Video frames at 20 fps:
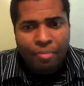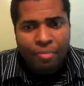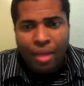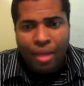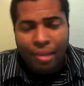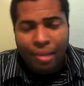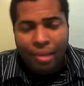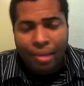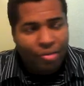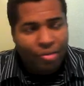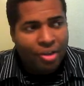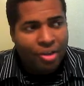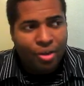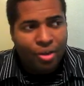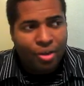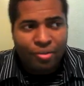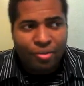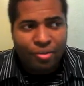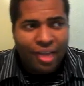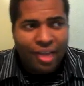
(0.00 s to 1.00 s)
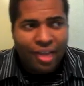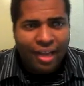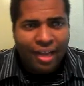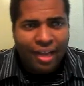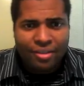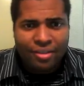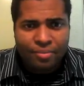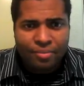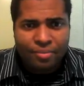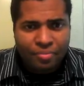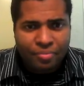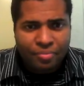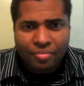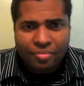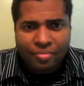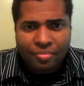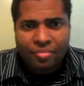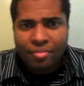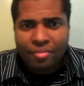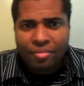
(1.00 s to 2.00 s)
I mean, if you're into earth science,
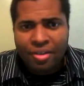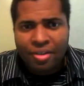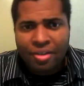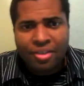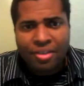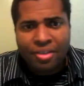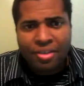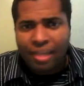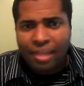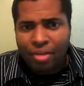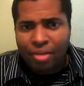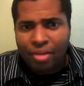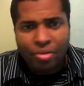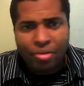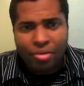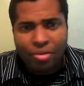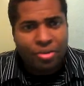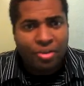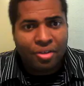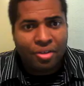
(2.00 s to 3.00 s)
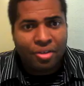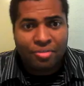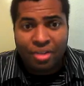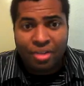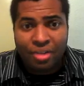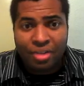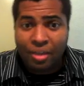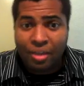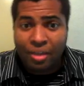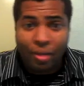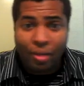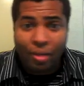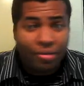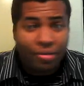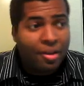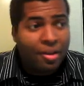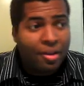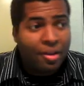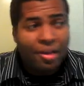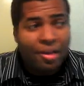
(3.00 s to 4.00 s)
studying minerals or studying the
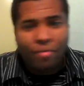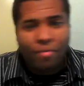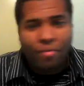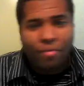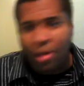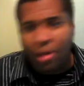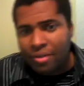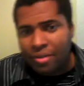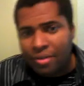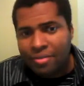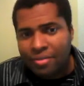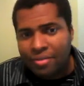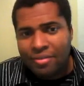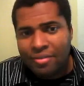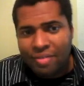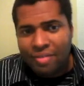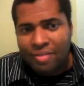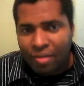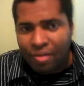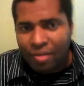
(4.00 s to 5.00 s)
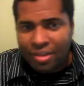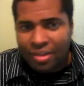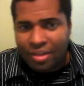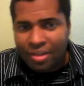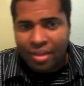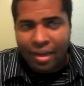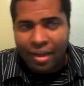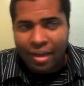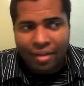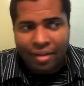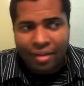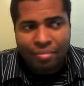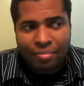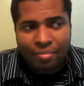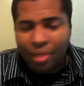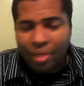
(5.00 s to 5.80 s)
weather, of course, definitely study that.